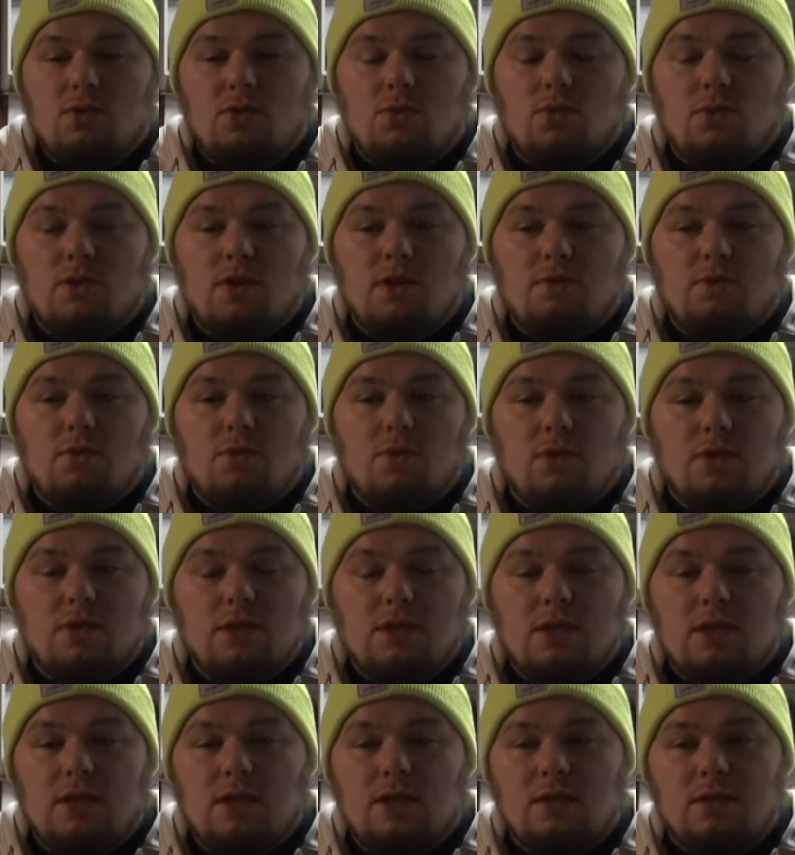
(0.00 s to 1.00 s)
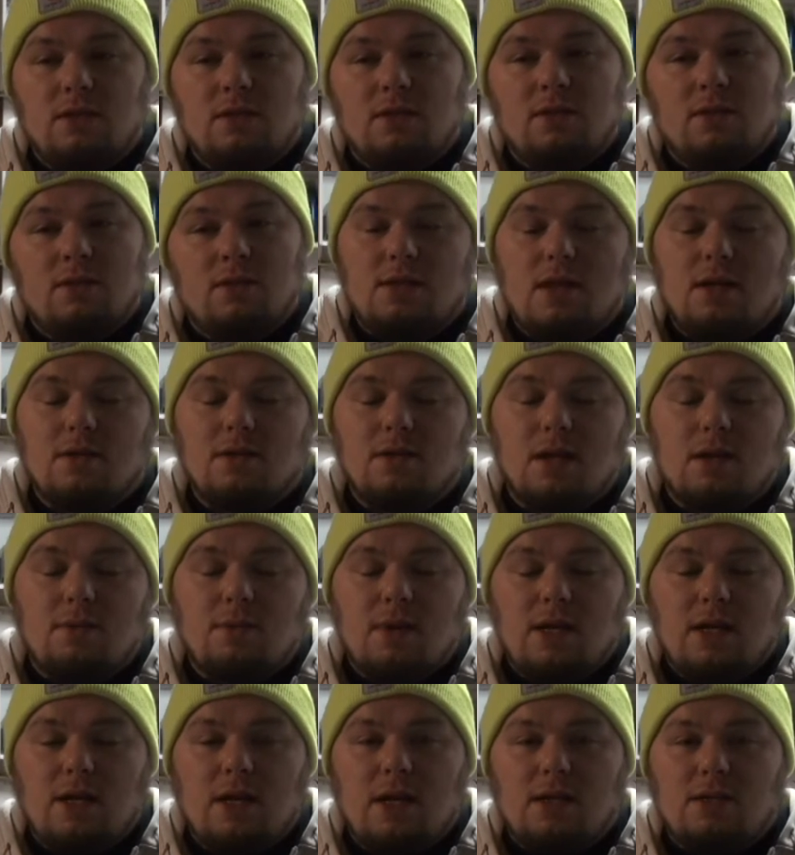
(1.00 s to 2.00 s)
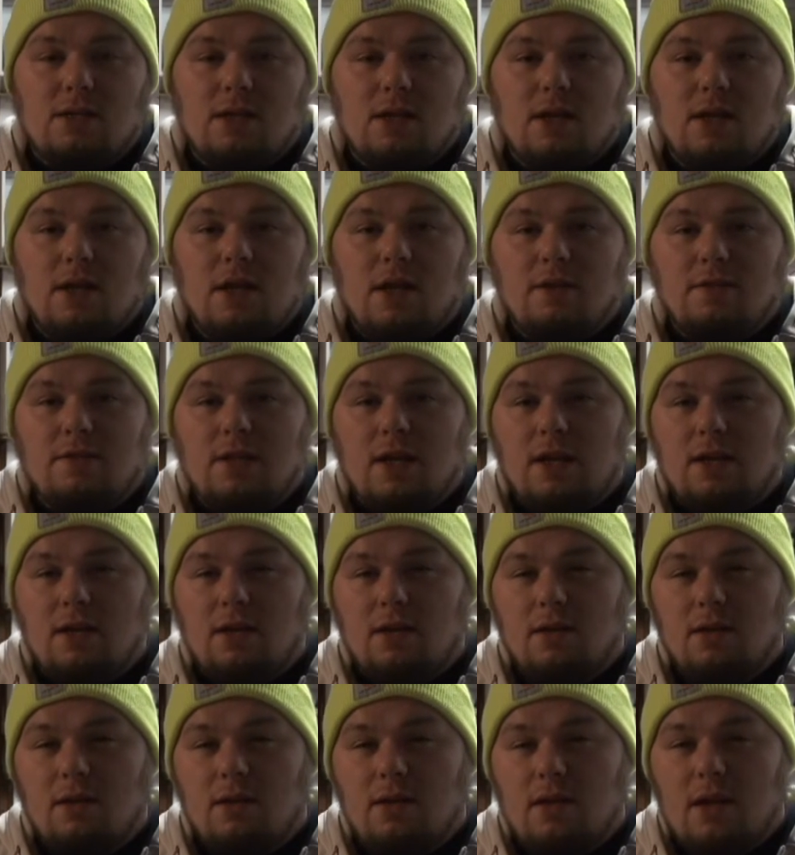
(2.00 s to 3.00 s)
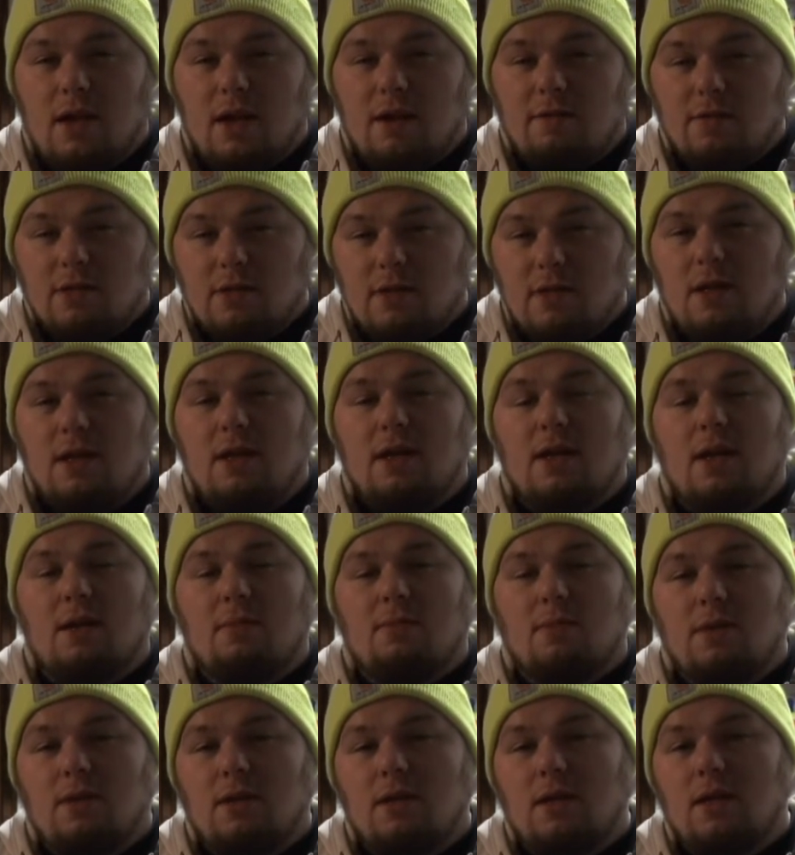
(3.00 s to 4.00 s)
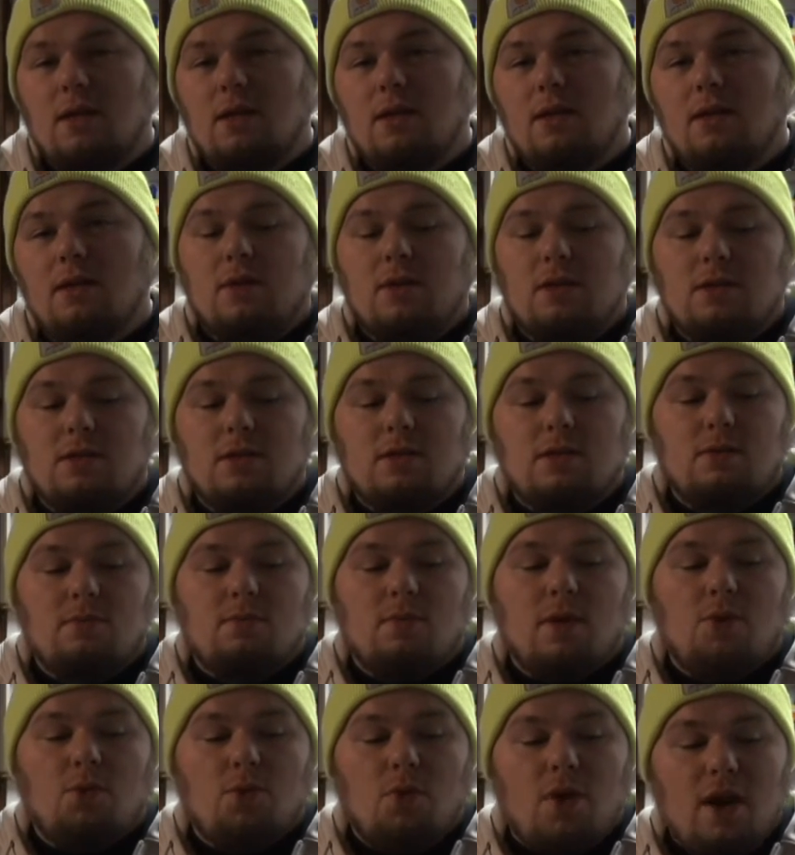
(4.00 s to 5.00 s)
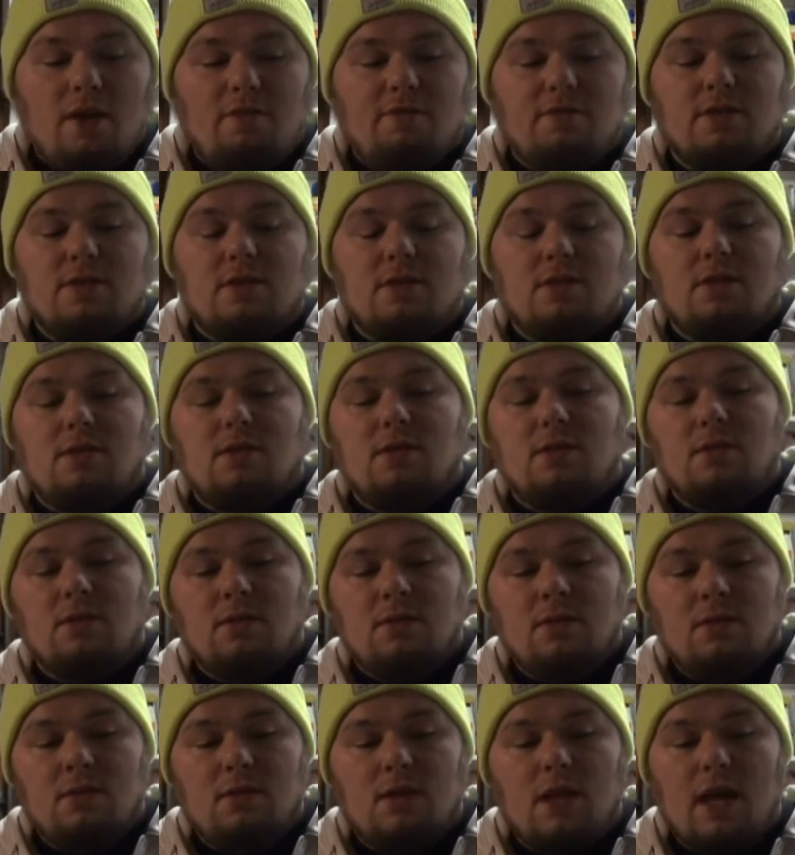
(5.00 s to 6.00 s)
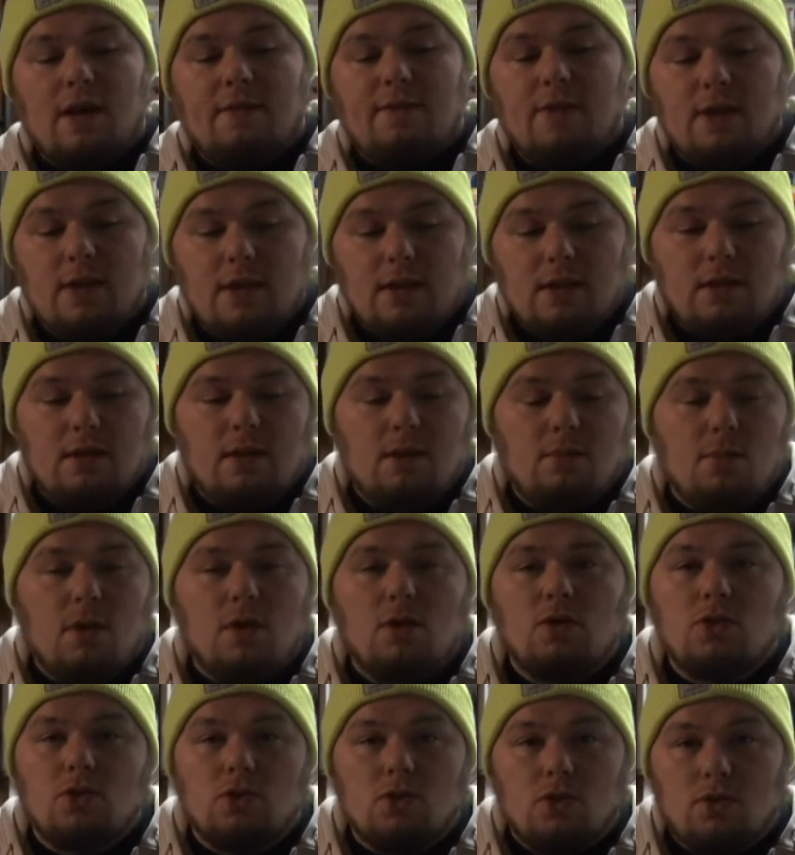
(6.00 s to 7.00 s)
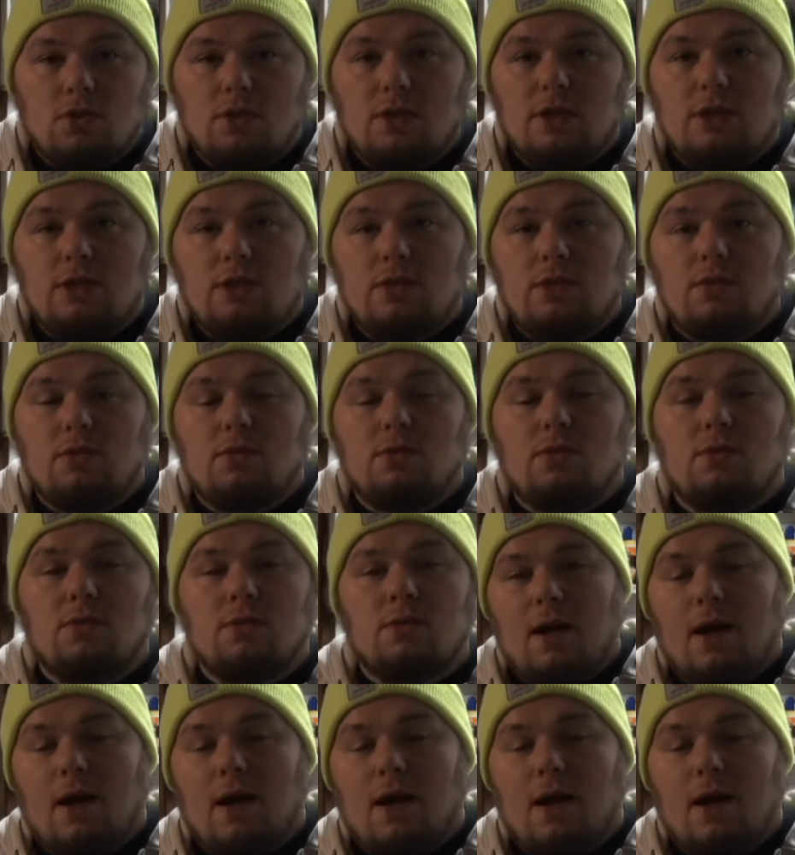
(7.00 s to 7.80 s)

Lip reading: 2014, sounds like my dad's gonna have to have his leg amputated. Plus, my wife is having emotional issues.